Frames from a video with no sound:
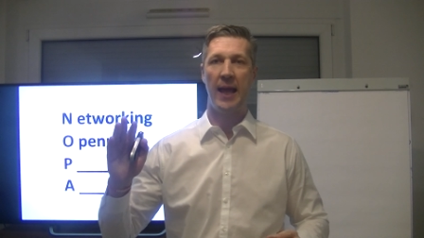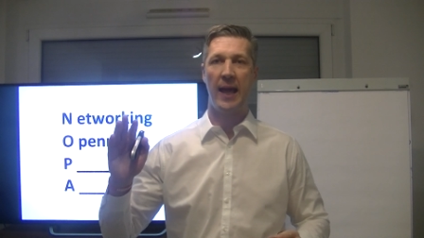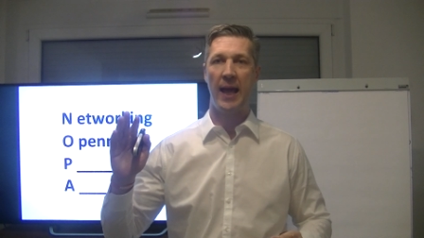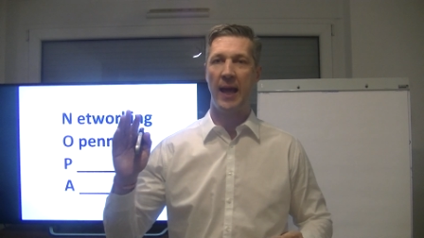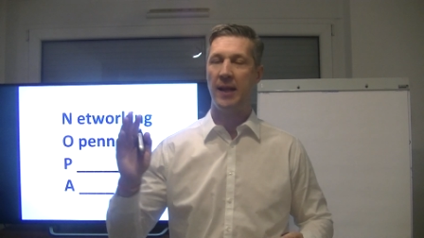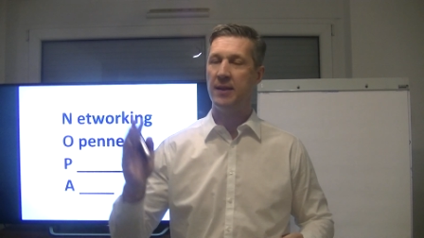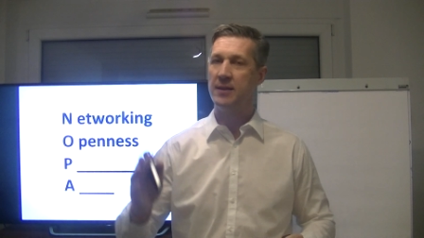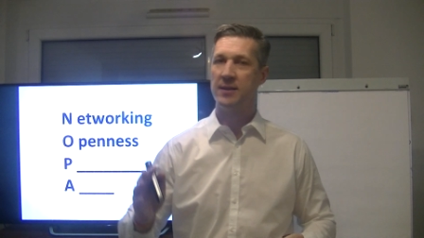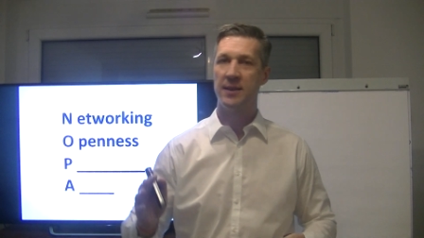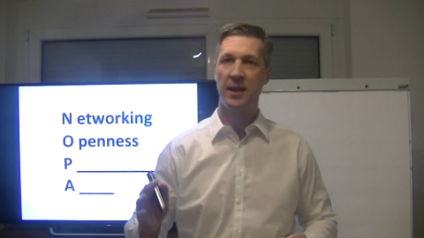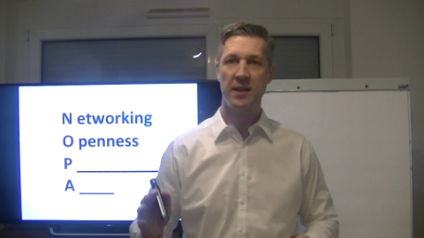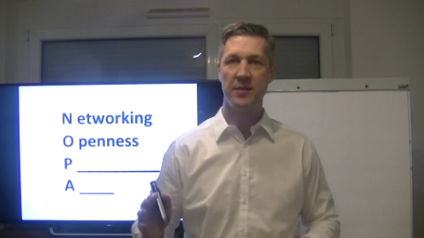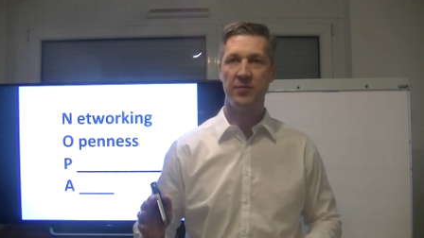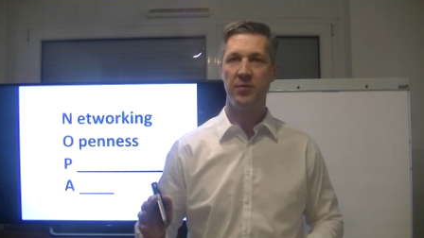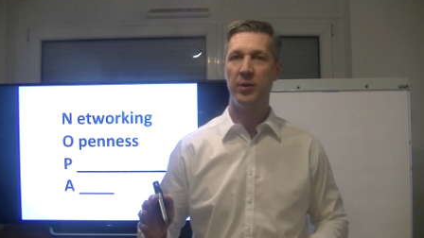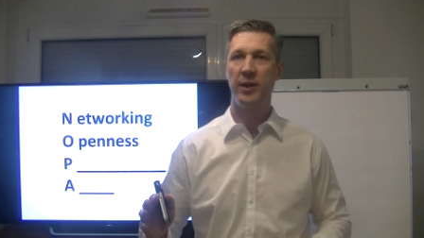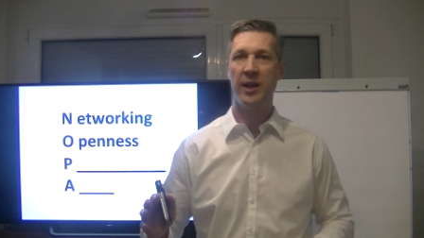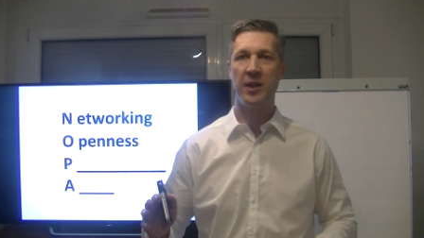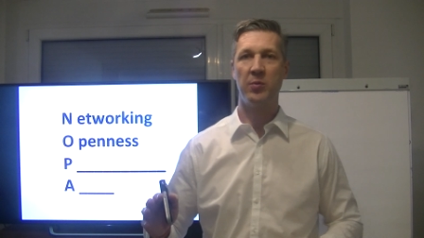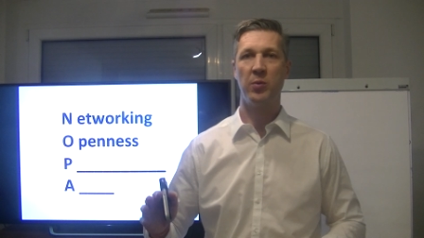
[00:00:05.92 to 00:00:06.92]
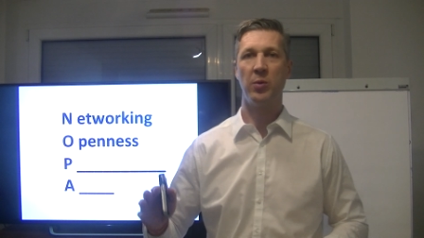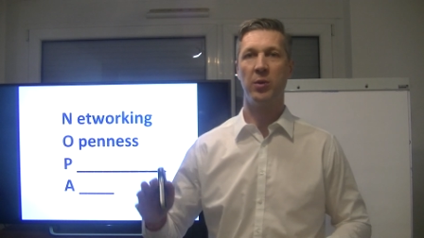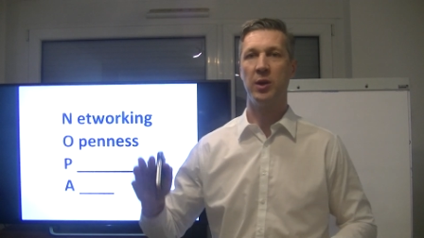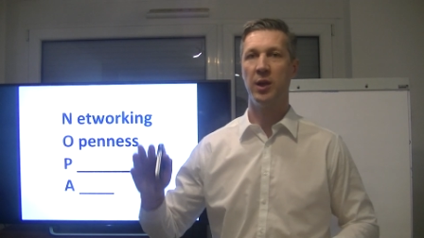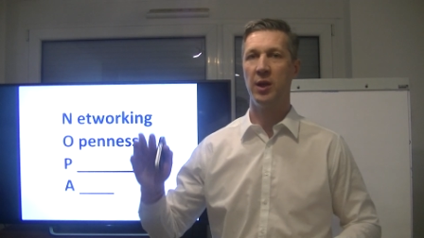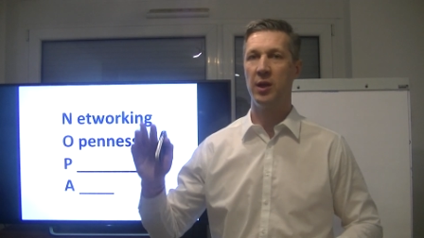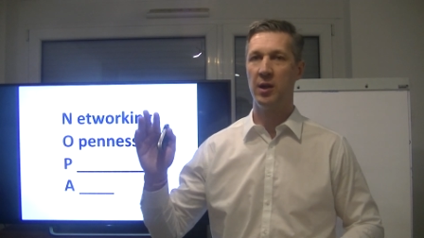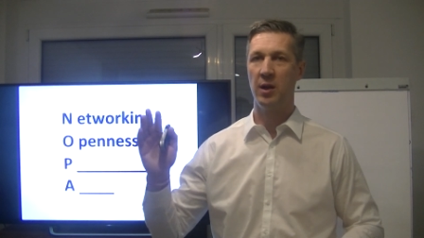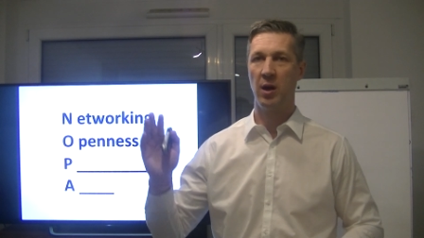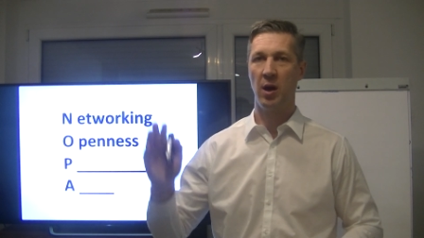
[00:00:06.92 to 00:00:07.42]
N stands for
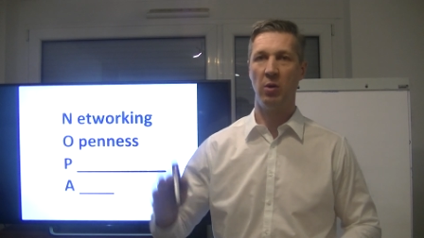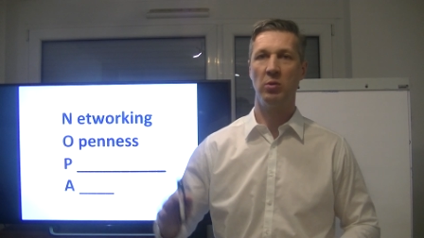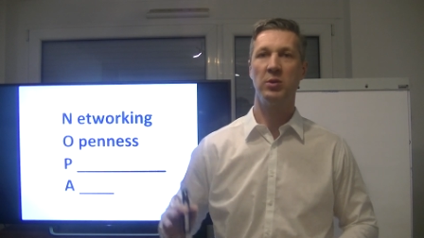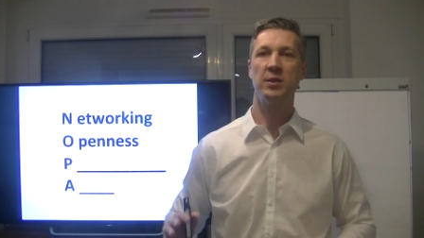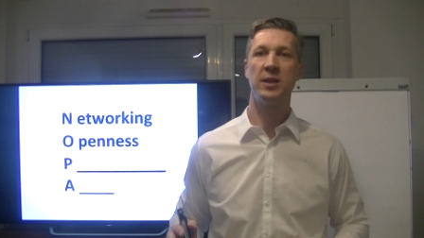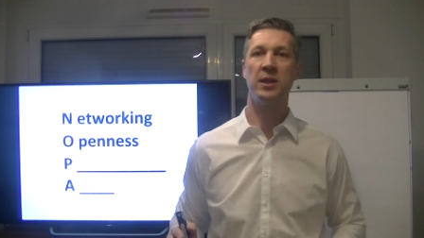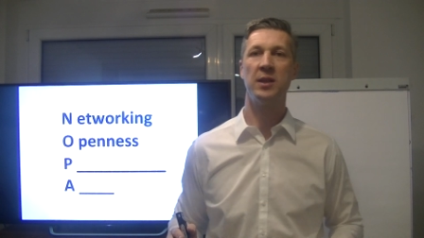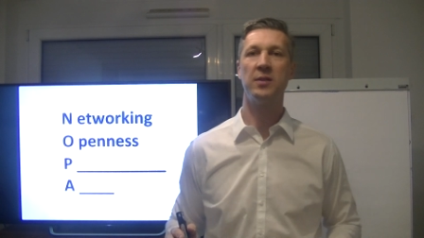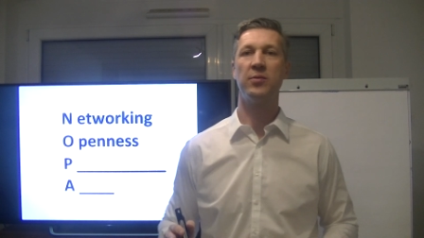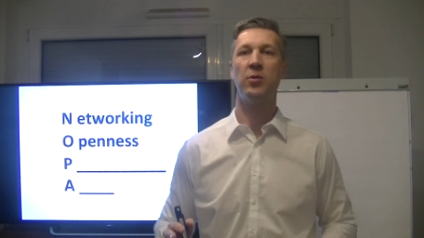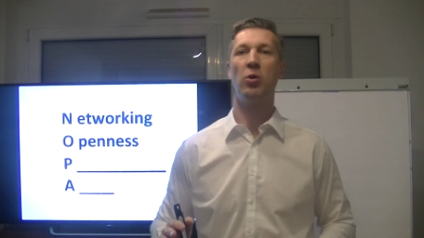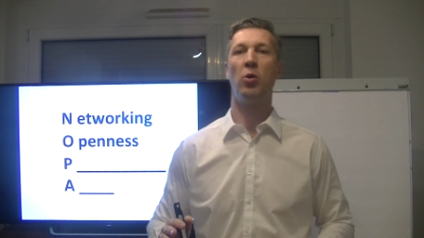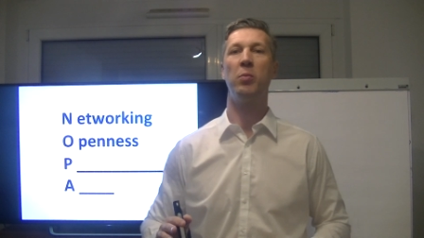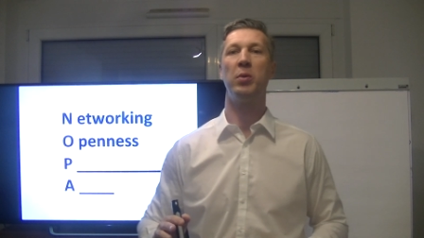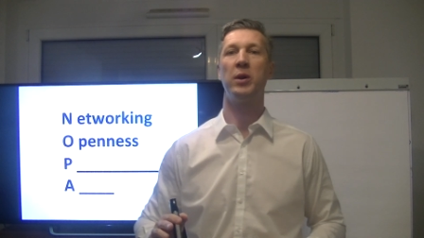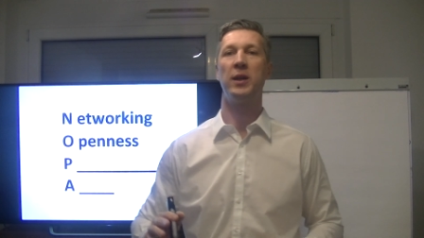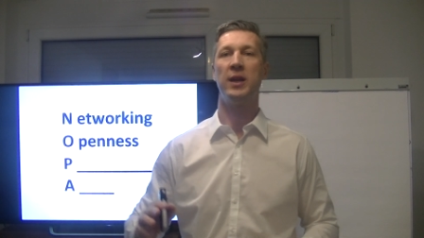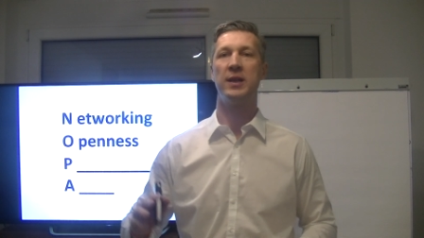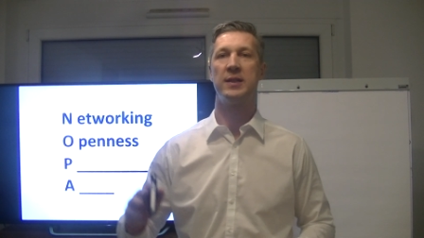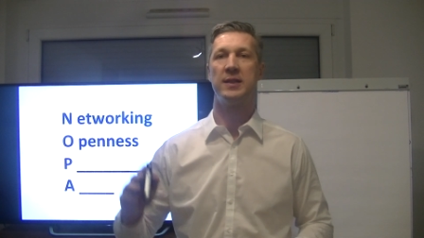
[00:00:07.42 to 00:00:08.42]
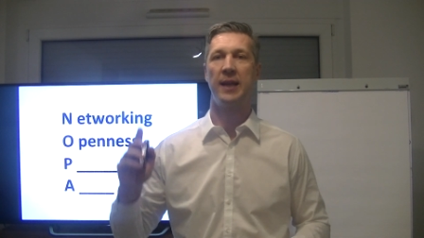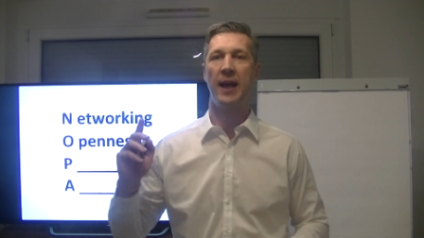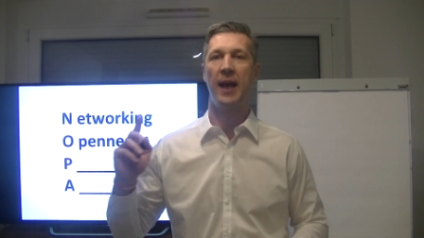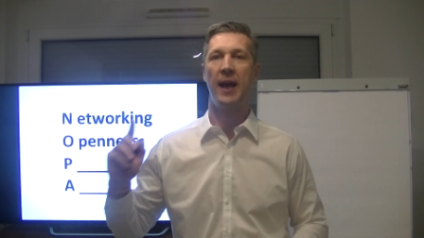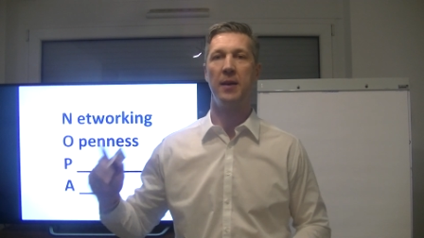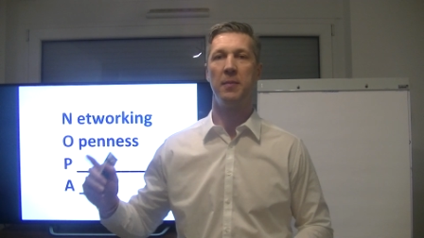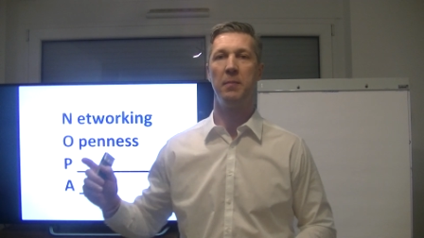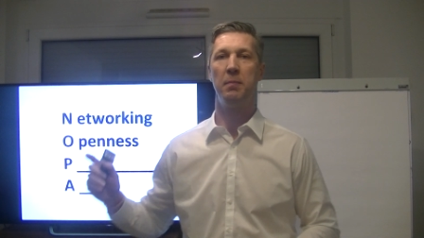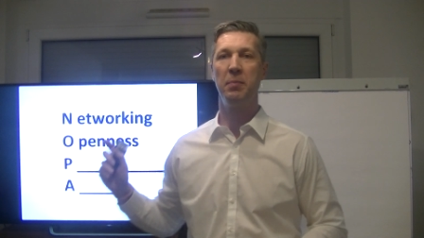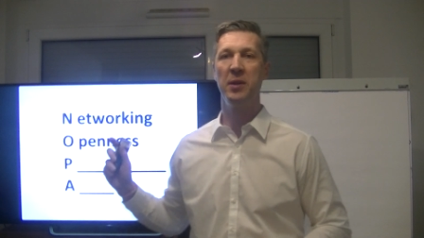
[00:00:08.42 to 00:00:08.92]
networking, O stands for openness,
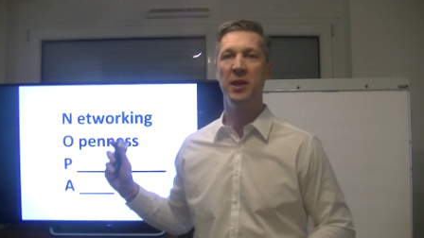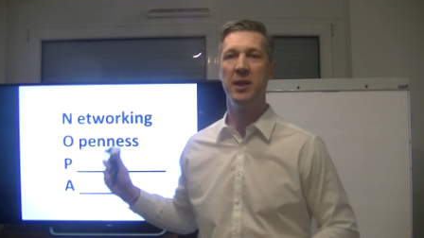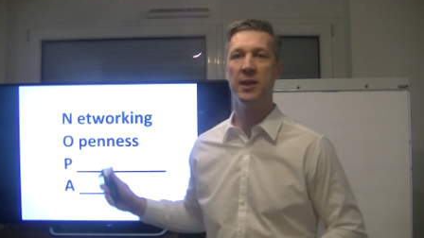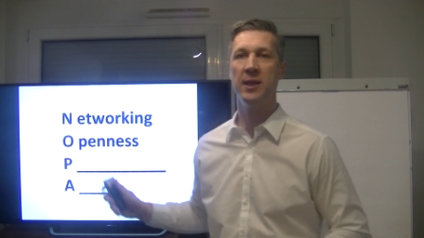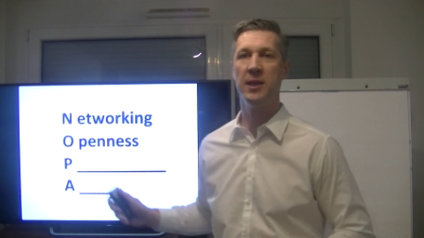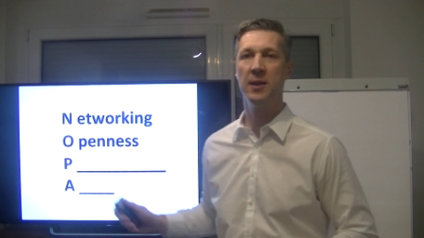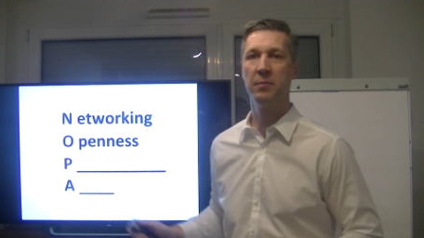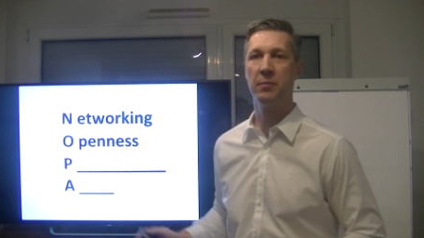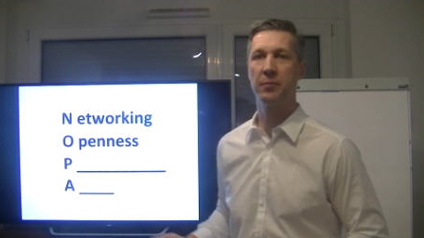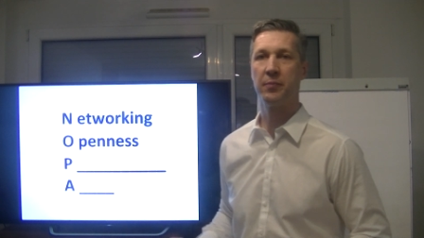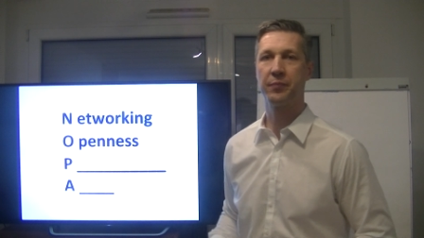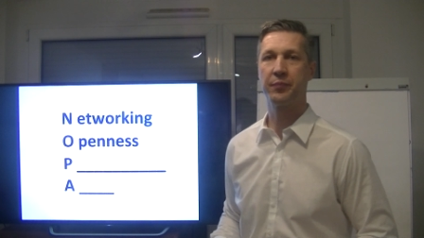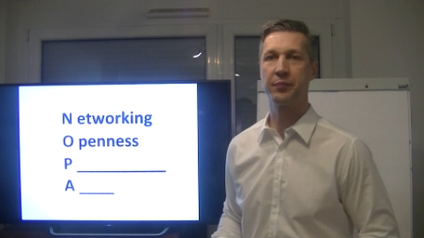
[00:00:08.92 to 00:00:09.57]
and P